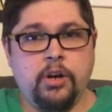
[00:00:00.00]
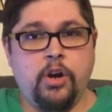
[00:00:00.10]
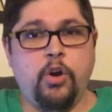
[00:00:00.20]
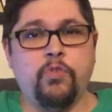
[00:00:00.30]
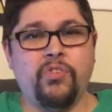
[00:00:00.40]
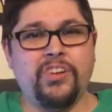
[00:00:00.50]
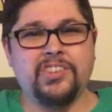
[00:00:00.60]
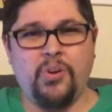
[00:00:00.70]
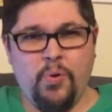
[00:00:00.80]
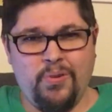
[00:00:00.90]
over a
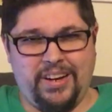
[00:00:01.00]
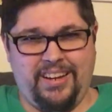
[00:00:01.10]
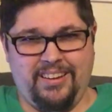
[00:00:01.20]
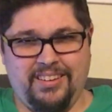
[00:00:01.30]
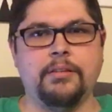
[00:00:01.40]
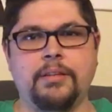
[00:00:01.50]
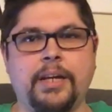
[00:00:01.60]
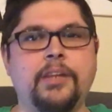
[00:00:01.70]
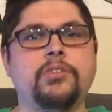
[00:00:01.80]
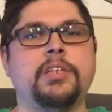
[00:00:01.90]
toy. Like, I
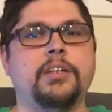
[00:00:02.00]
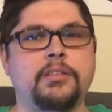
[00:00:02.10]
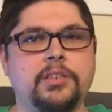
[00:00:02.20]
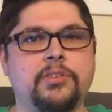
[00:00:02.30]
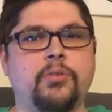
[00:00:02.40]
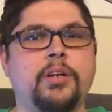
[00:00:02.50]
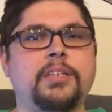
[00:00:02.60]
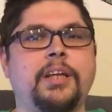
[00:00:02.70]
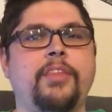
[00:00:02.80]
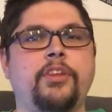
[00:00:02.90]
used to hear these stories
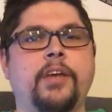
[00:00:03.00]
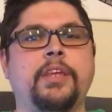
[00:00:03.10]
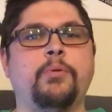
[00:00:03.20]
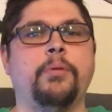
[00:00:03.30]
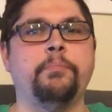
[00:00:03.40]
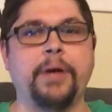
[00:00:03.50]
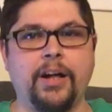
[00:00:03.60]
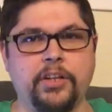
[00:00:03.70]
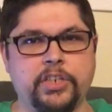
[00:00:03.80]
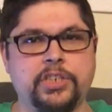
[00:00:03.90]
and I thought they were
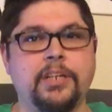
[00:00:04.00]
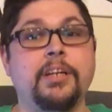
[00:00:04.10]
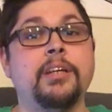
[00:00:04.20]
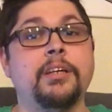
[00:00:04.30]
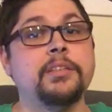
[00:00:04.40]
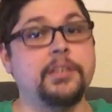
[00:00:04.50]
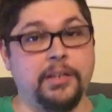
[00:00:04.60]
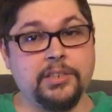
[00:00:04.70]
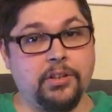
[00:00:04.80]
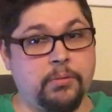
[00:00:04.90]
embellished, till I
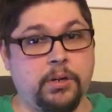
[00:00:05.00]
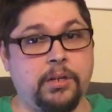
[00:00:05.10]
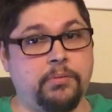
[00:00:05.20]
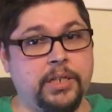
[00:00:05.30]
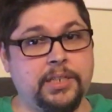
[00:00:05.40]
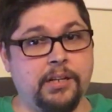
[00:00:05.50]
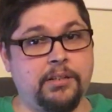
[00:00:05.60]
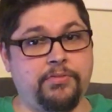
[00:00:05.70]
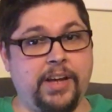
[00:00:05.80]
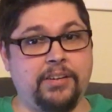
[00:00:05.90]
started working in retail and
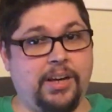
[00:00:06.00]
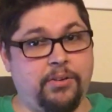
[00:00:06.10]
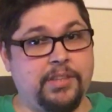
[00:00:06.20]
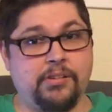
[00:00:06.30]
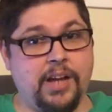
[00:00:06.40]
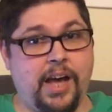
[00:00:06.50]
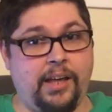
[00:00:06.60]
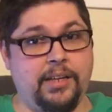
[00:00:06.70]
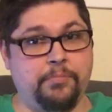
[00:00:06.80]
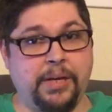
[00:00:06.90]
found out they're not
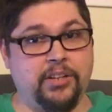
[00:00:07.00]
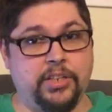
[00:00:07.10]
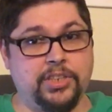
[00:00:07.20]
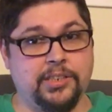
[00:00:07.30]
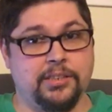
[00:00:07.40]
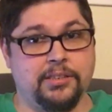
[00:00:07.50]
embellished.